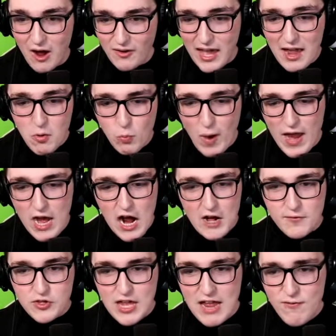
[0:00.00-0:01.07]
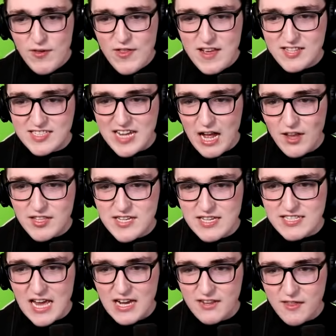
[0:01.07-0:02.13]
Okay, wait. Even this
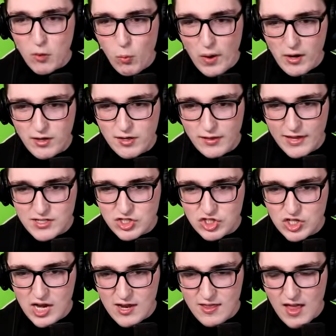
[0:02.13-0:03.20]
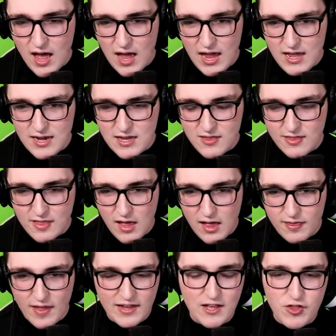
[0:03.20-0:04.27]
skeleton's getting the weird glitch in, uh, in it...
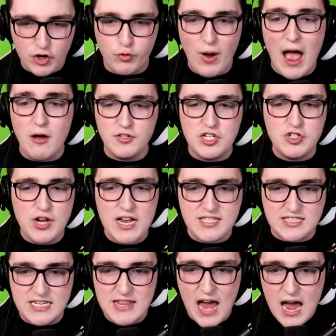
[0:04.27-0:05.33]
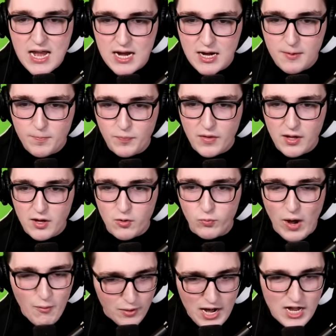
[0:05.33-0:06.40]
like in the ground. Did you guys see that?
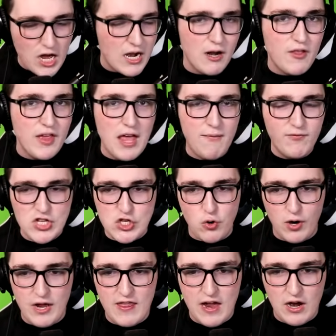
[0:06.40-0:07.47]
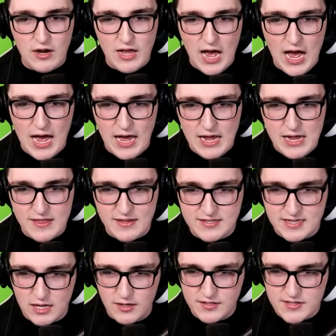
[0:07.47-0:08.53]
Right when I got out of the inventory there, uh, the
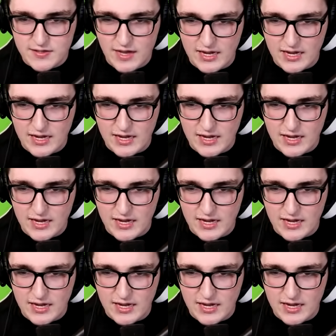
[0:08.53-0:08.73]
skeleton